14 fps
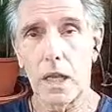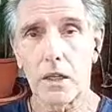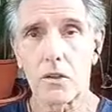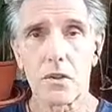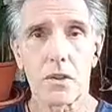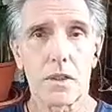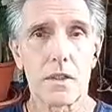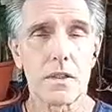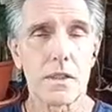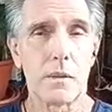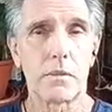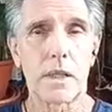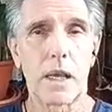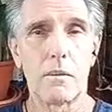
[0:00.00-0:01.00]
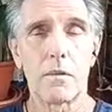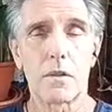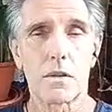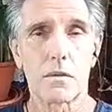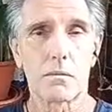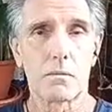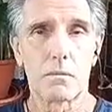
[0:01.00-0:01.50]
doctors can
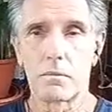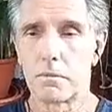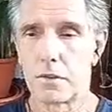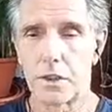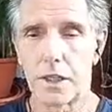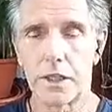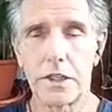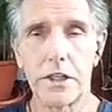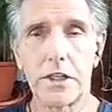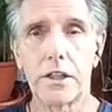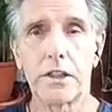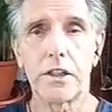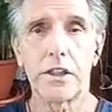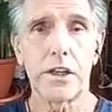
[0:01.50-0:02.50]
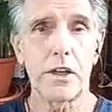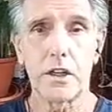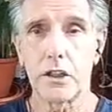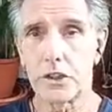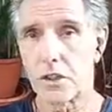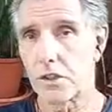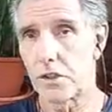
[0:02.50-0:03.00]
sometimes stick needle in there
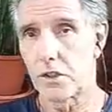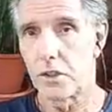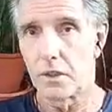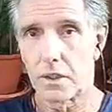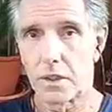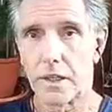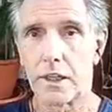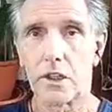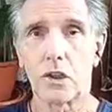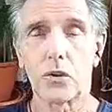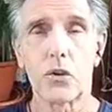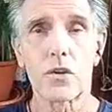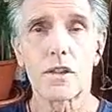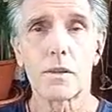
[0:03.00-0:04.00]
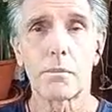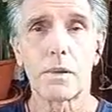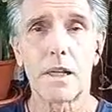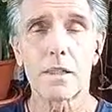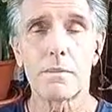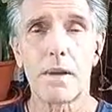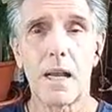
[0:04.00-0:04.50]
and just get the toxic
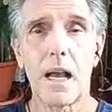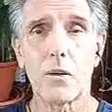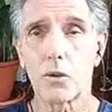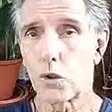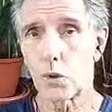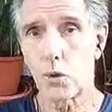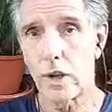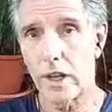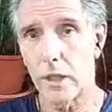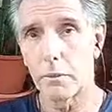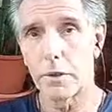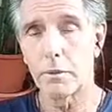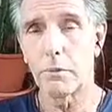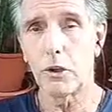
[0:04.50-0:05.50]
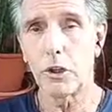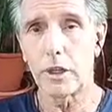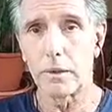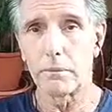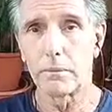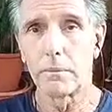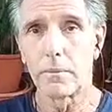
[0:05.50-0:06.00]
plasma out to help the body.